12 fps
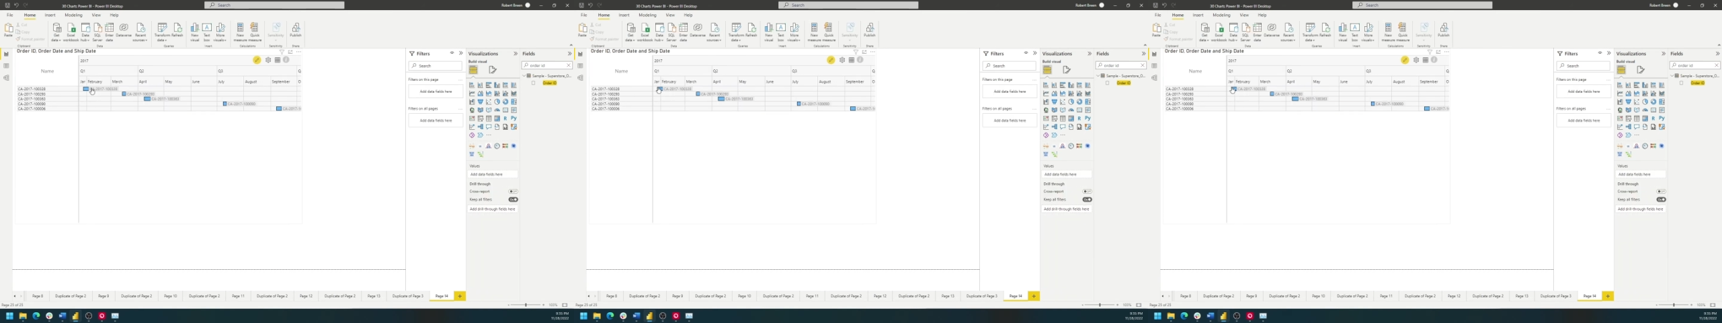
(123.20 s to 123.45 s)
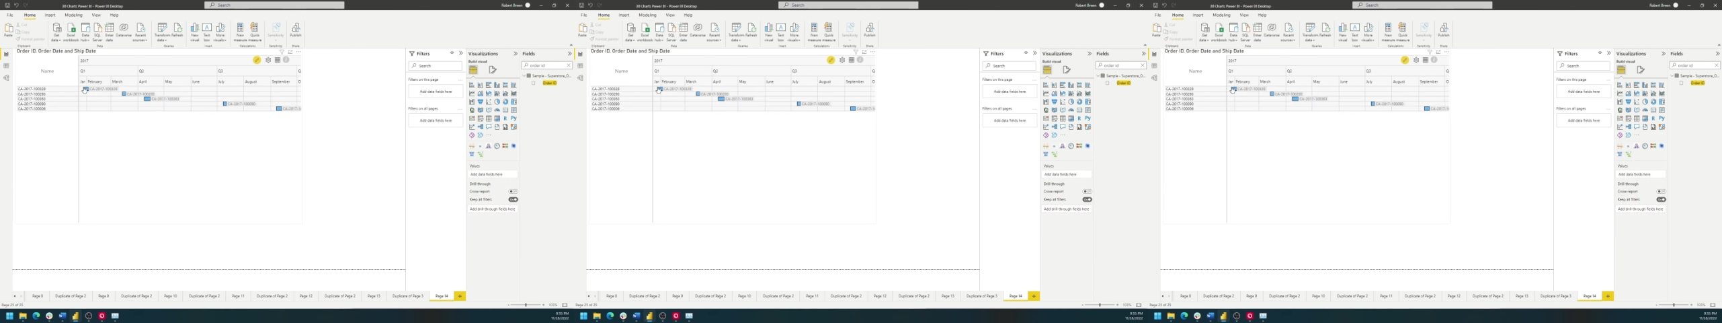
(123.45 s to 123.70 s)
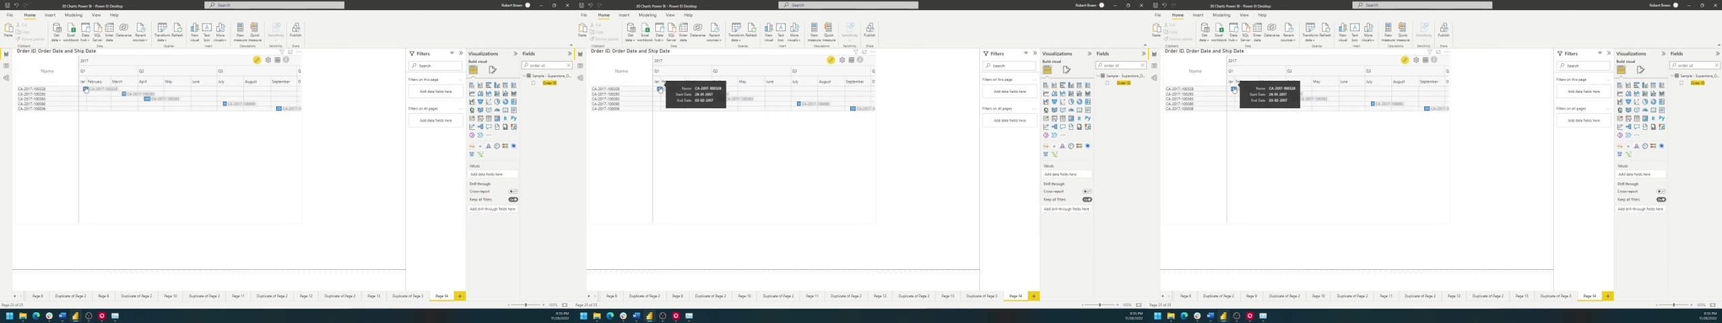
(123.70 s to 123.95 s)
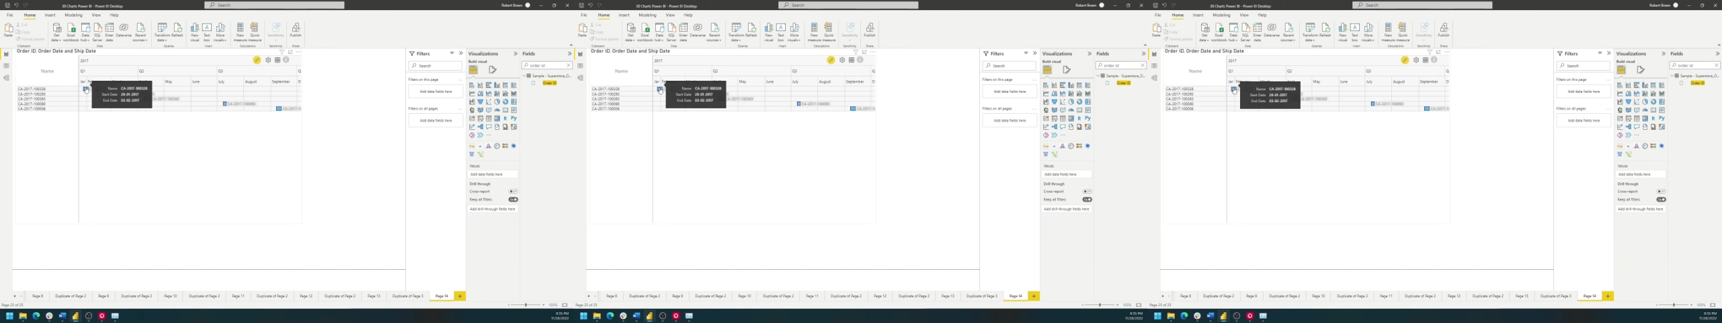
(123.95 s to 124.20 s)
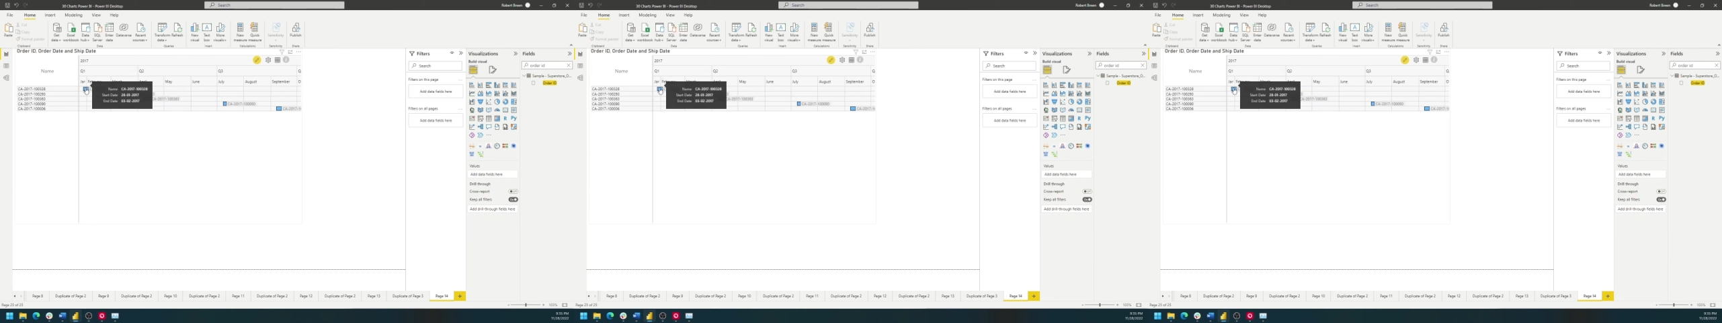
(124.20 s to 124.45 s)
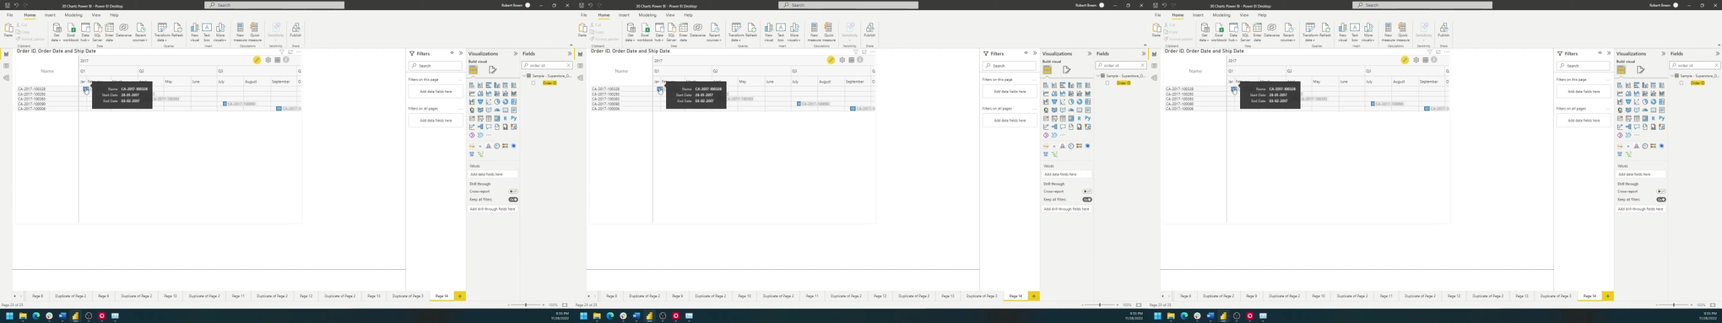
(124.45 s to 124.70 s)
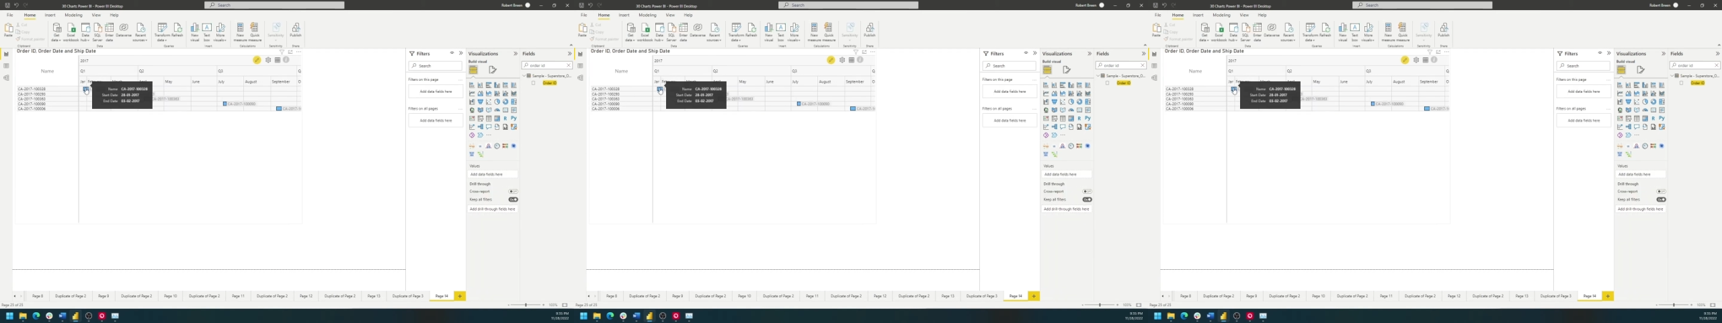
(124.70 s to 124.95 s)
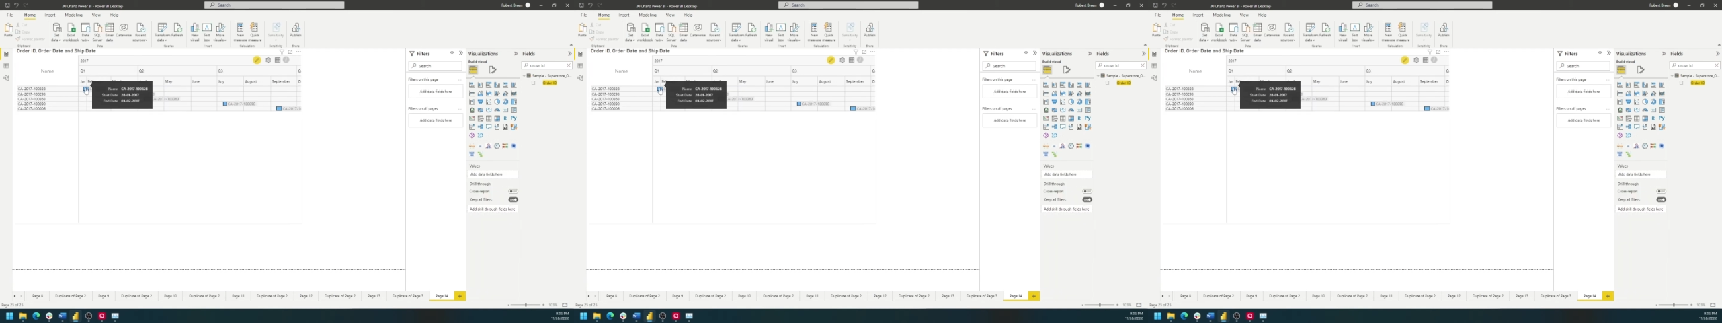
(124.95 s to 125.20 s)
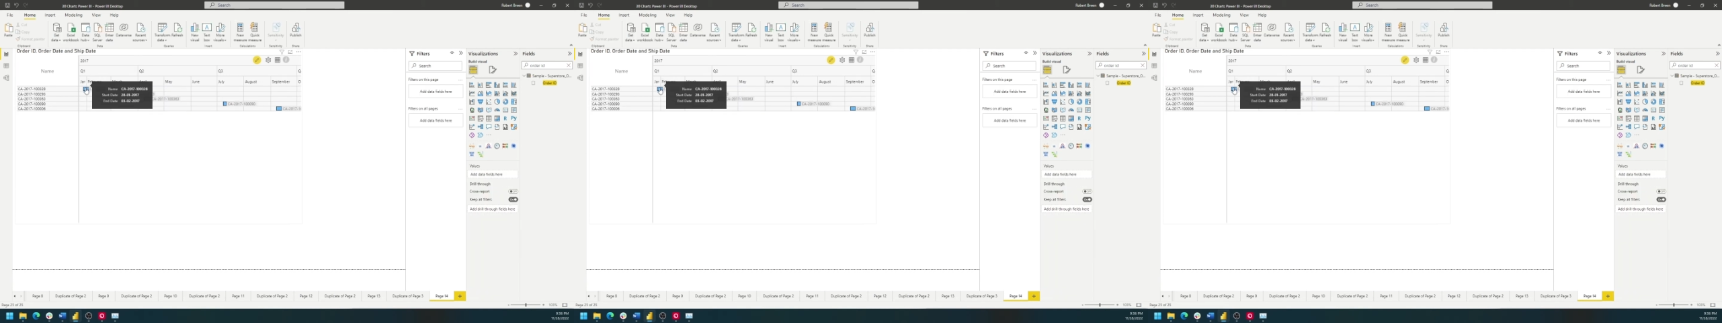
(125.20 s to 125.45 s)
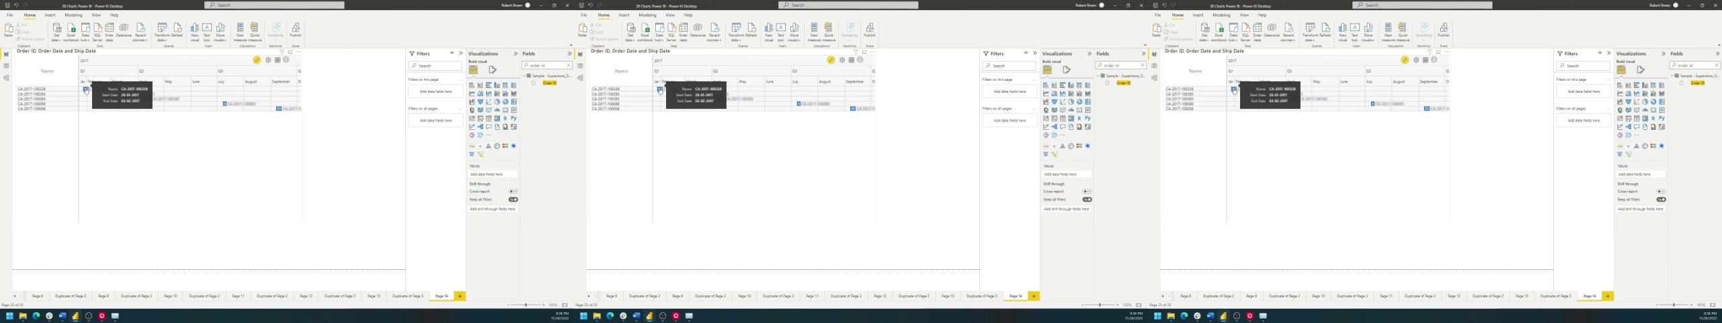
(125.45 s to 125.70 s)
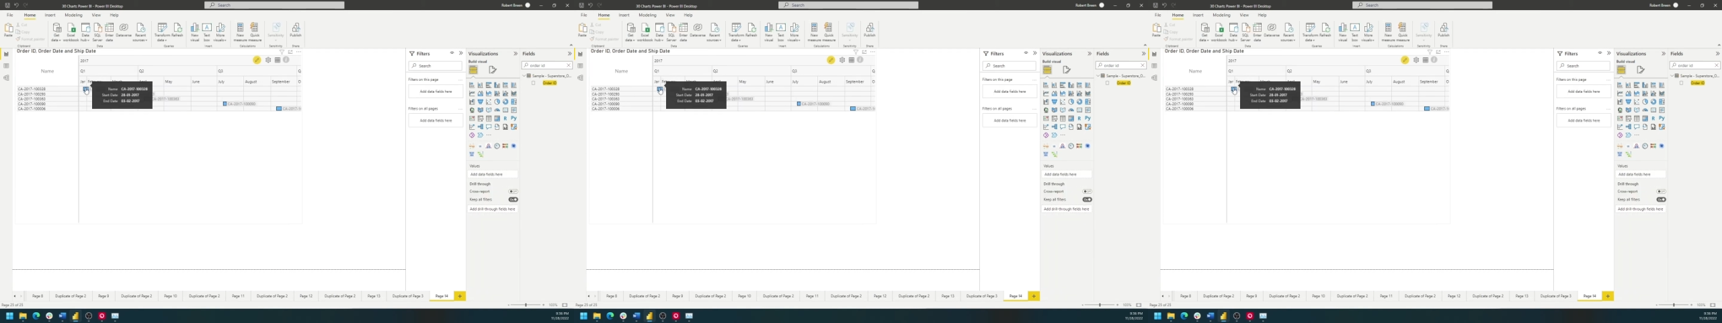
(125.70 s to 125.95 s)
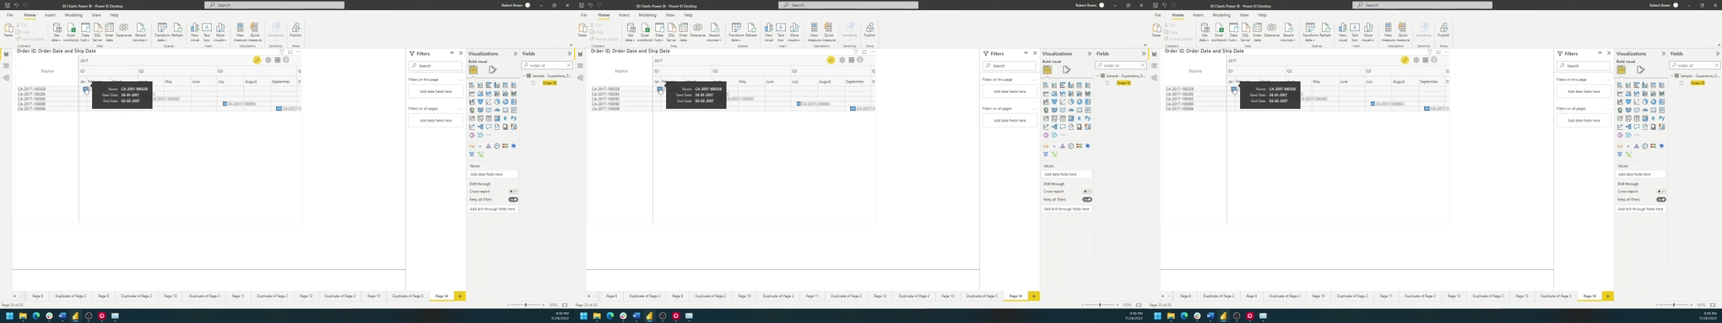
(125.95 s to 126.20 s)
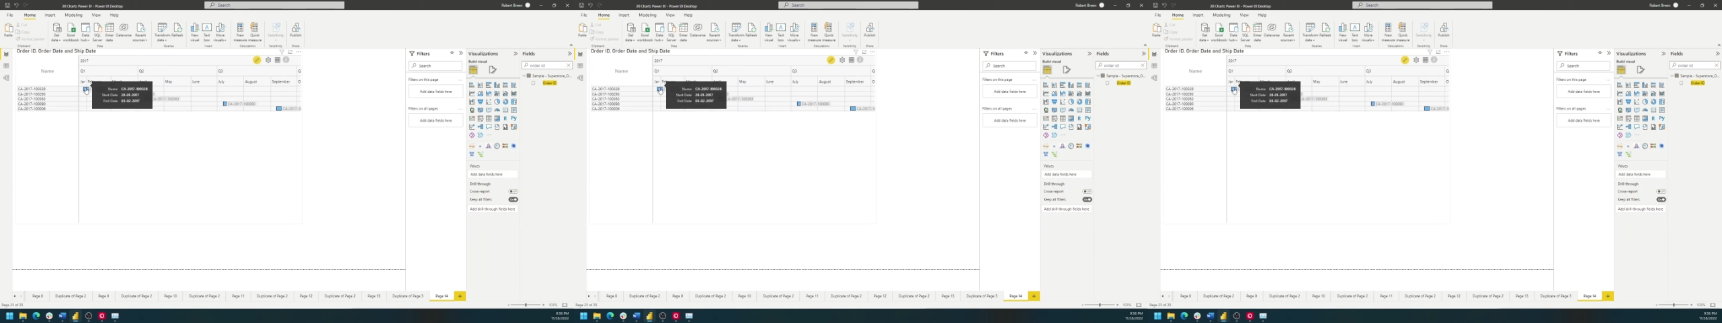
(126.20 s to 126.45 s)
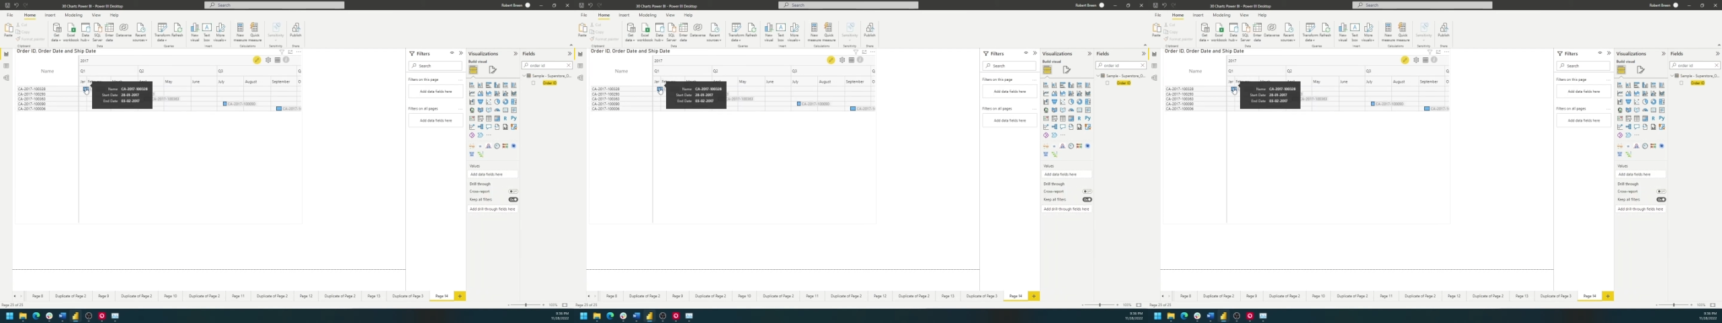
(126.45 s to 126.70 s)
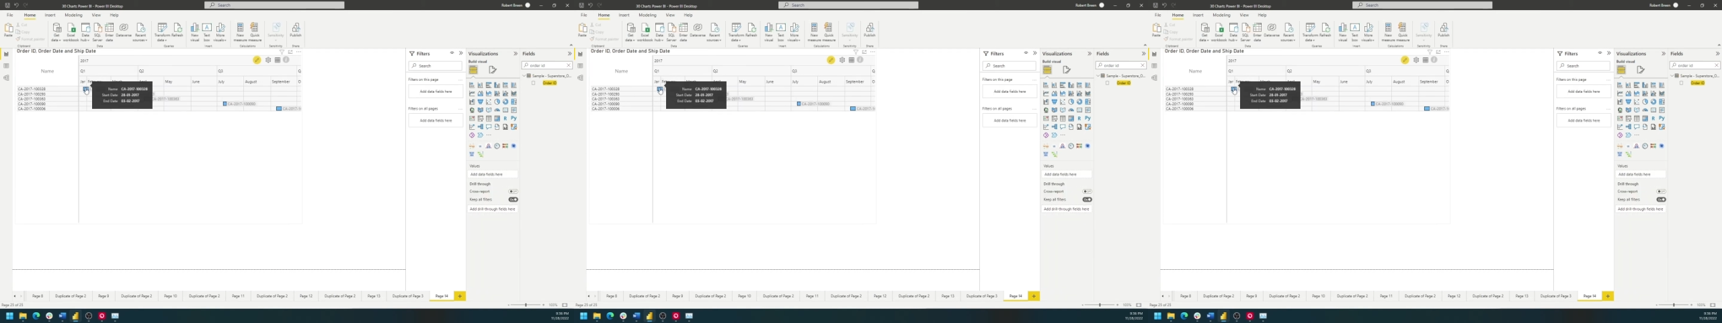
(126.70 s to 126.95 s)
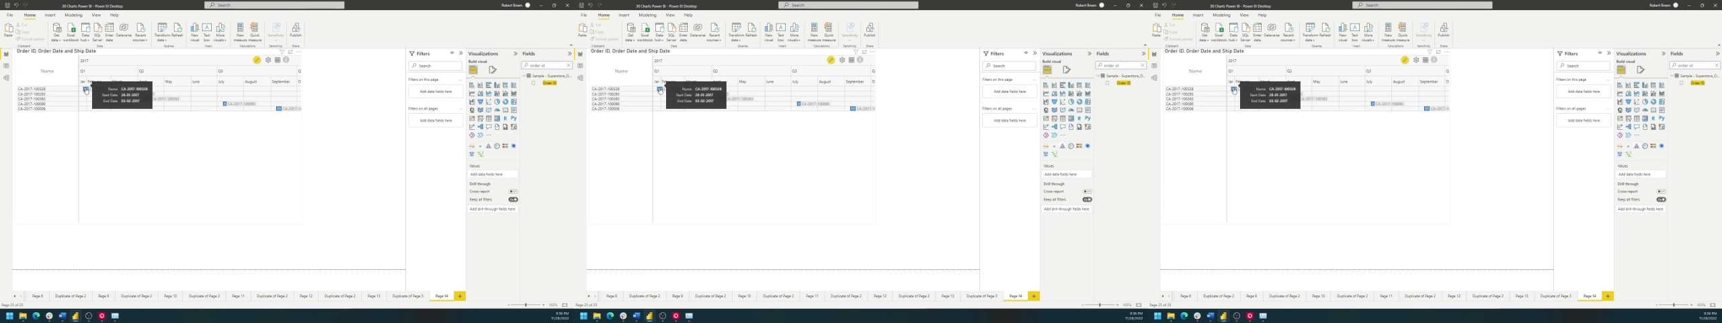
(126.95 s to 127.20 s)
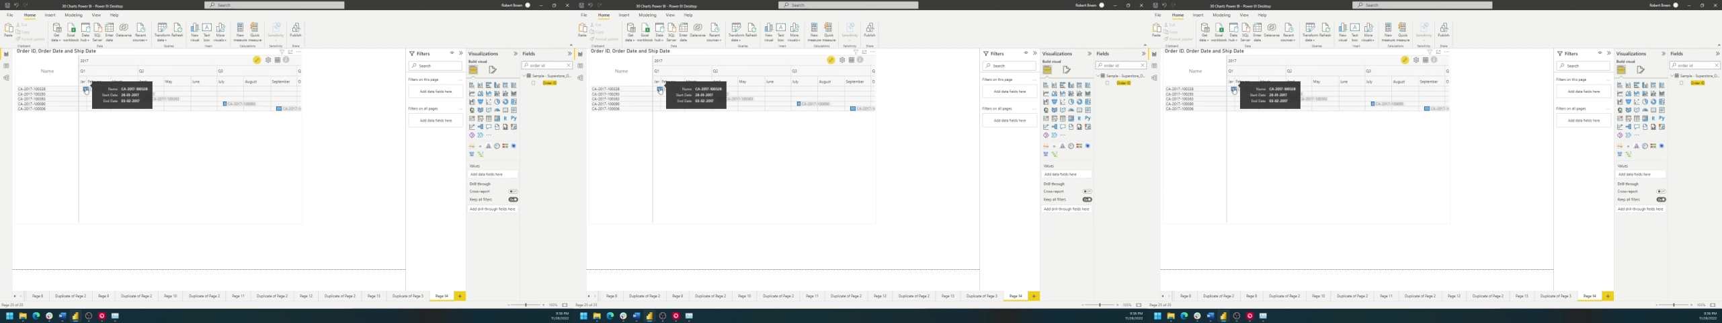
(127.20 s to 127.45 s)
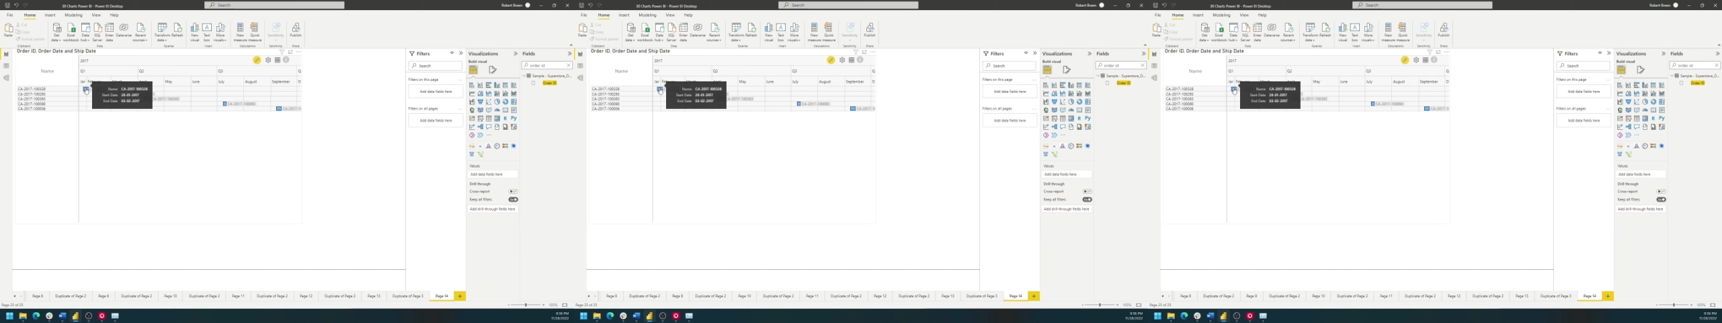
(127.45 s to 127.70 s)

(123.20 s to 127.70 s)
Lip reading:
(no speaker visible)